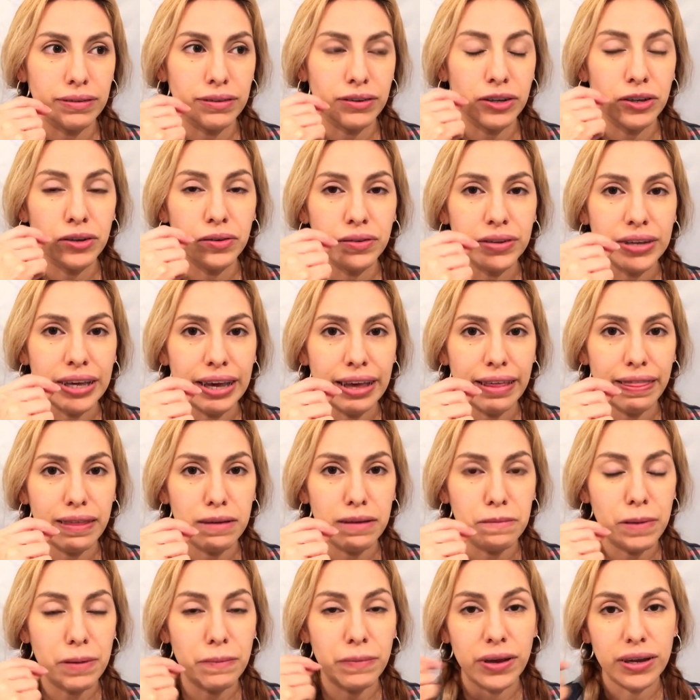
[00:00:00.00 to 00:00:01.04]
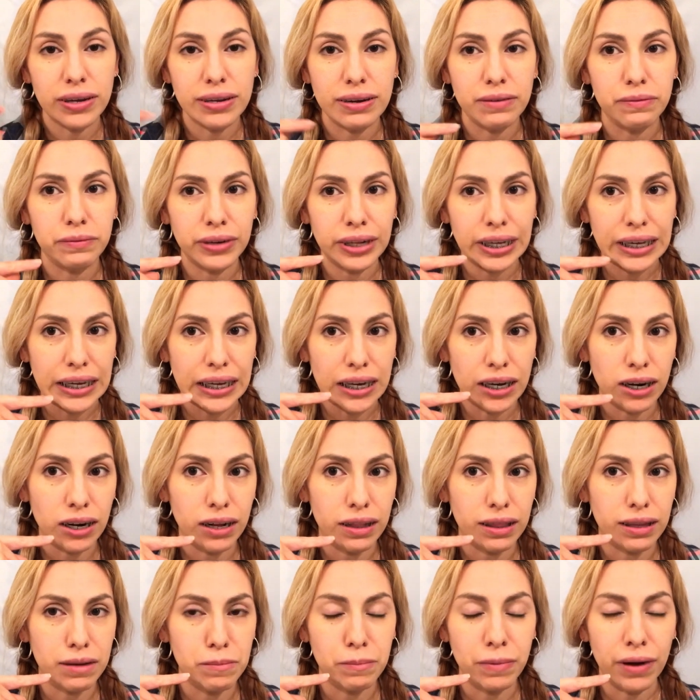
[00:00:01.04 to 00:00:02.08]
two teeth and maybe it didn't really get
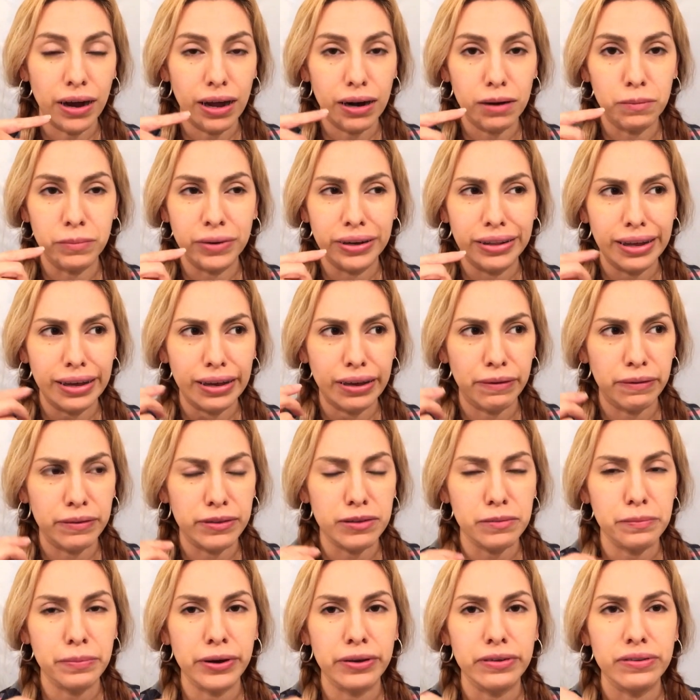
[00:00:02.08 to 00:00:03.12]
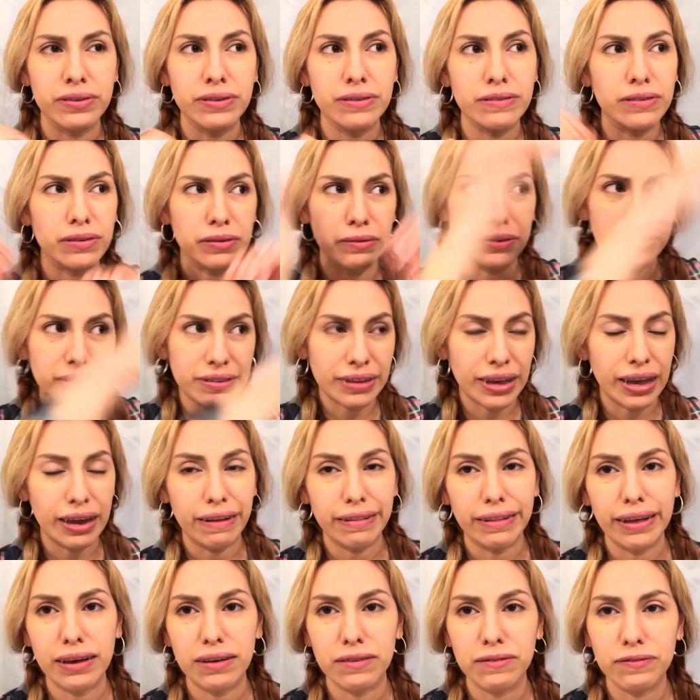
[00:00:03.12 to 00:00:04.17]
on the bottom one like it was supposed to, and so it just kind of
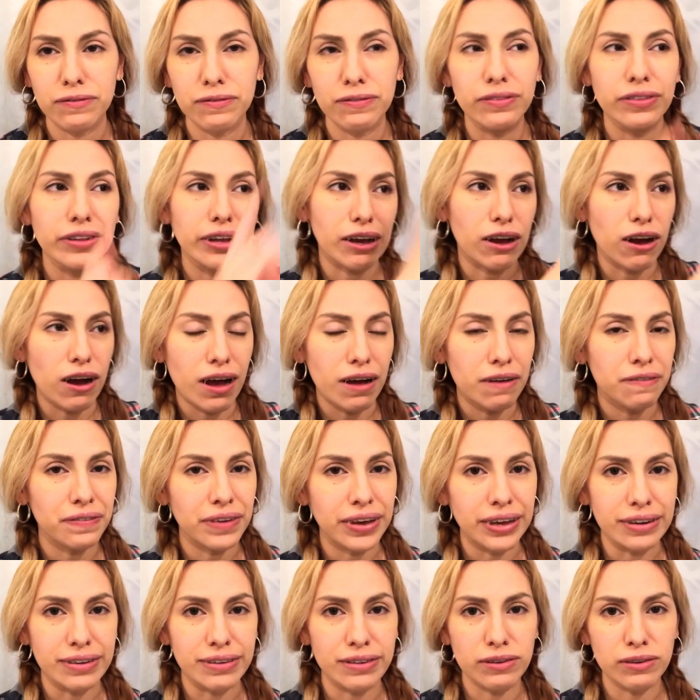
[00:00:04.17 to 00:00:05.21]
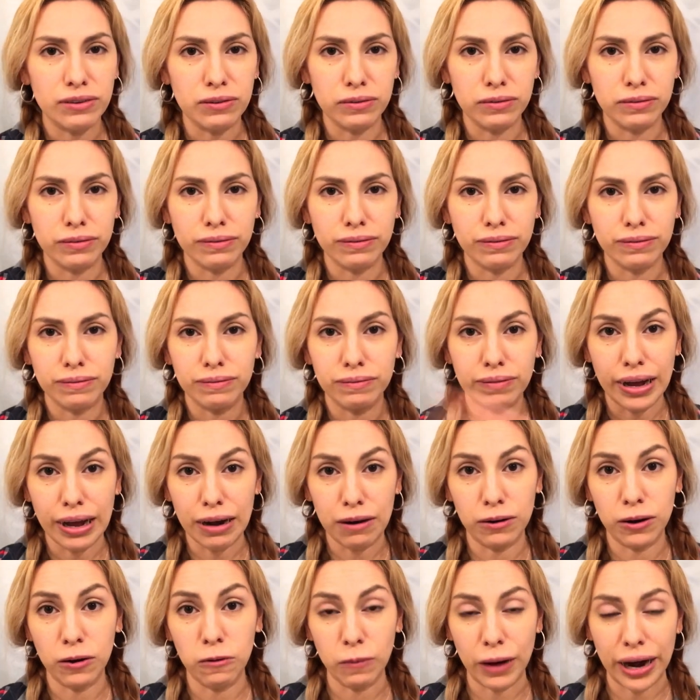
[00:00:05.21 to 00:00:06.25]
like flick off into I
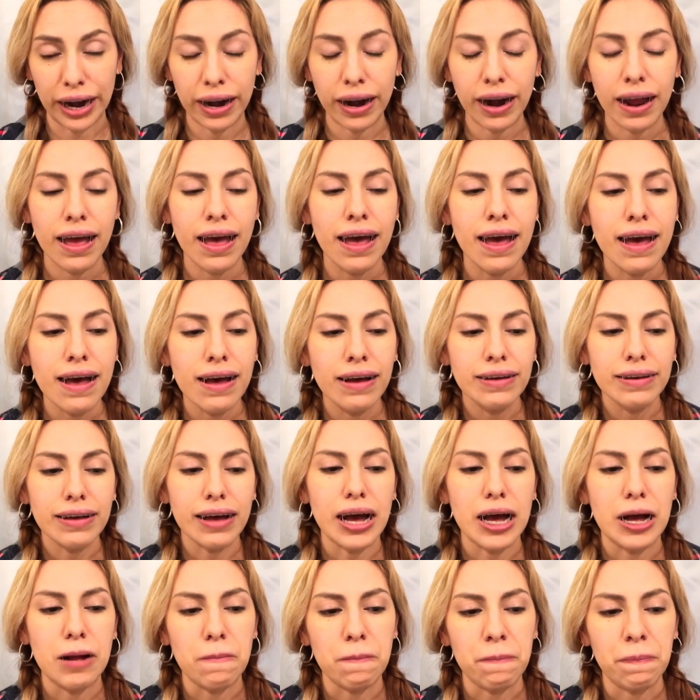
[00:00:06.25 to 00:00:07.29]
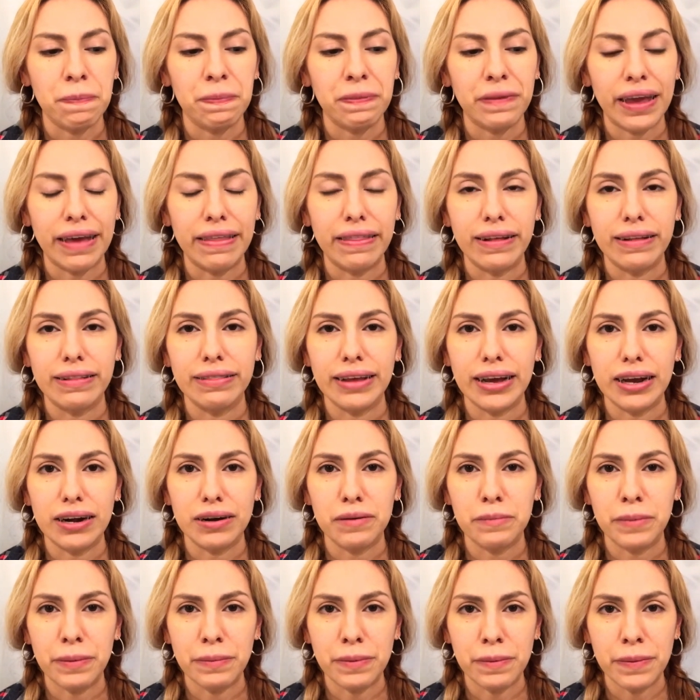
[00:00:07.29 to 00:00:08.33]
don't know where. And then later
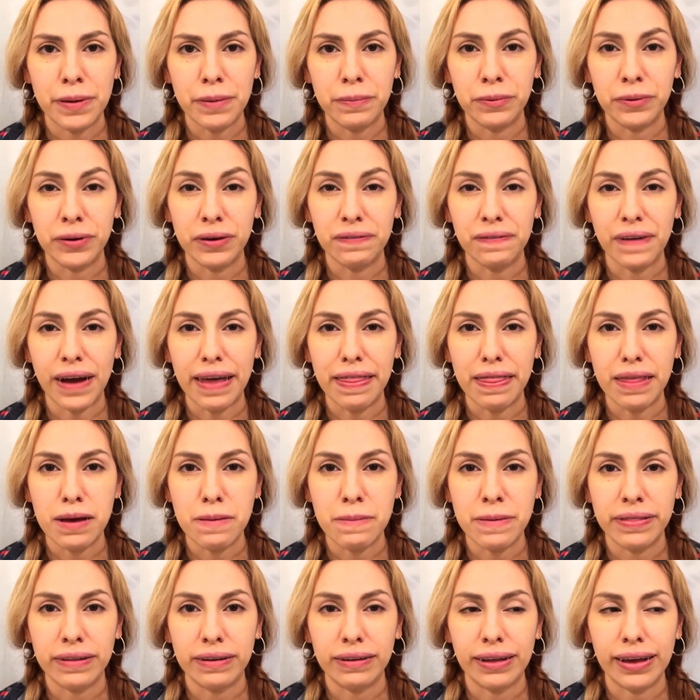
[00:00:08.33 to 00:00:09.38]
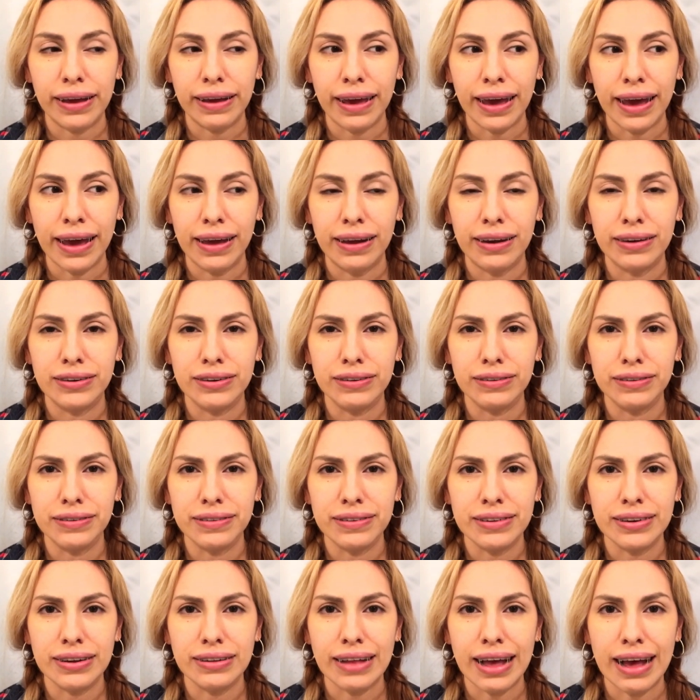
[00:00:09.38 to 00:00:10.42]
maybe people would find them and they're like, hey, did you lose
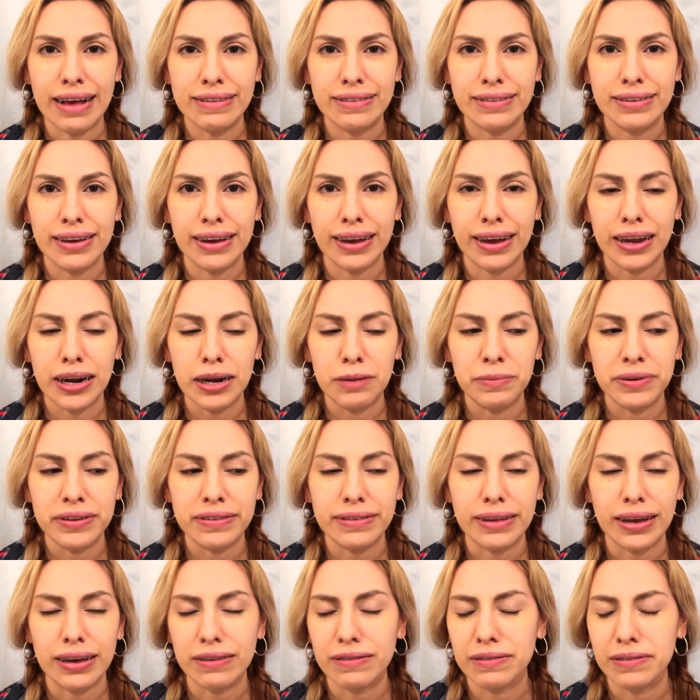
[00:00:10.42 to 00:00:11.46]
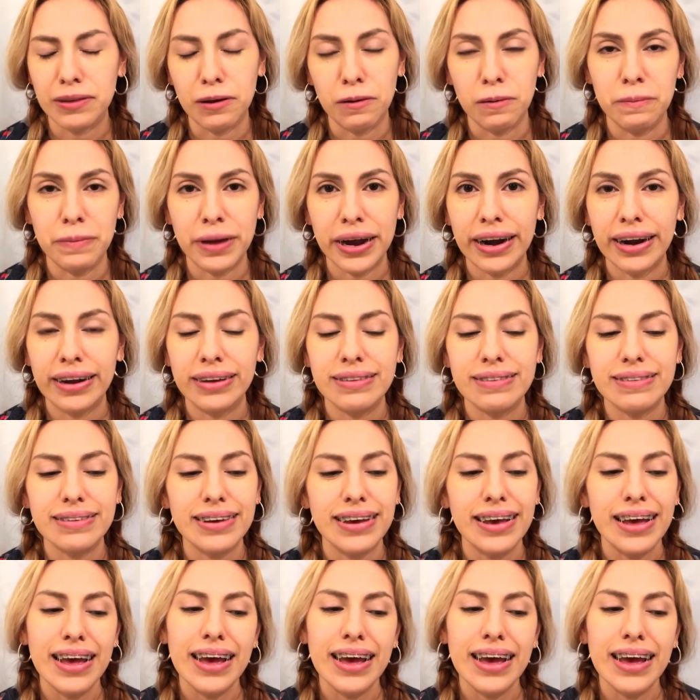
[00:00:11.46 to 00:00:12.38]
an elastic? And I'm just like so embarrassed.